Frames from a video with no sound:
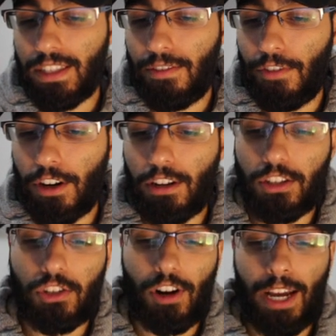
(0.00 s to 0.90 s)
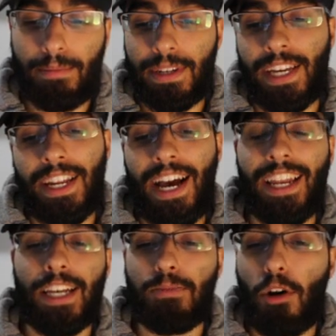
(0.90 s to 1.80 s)
is a vertical stripe knit
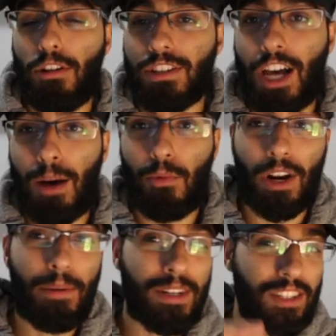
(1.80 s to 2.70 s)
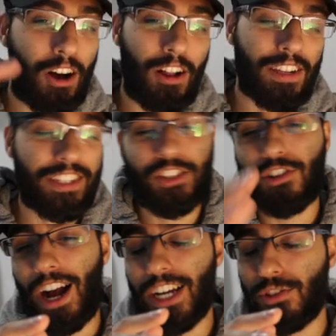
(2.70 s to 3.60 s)
LS polo top. Whatever it's called, it's
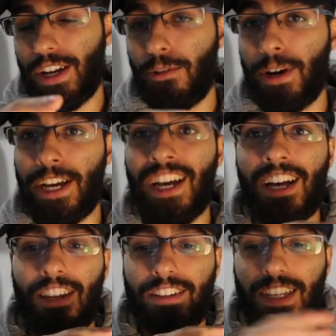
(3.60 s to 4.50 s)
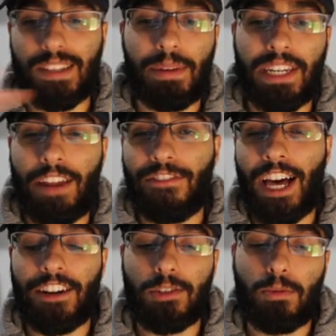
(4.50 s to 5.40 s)
trash right away. Looks like something Ned
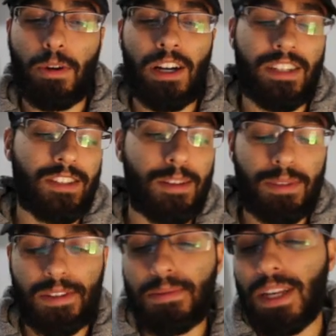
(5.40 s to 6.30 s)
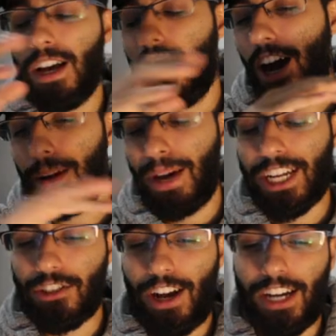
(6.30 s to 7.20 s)
Flanders would wear on The Simpsons.
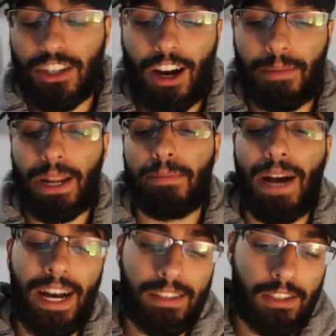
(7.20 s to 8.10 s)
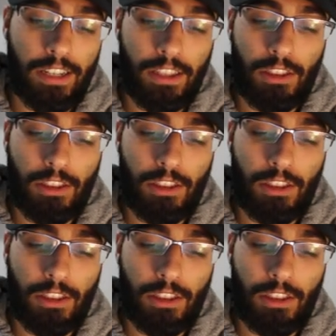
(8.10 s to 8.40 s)
Automatic trash, automatic pass to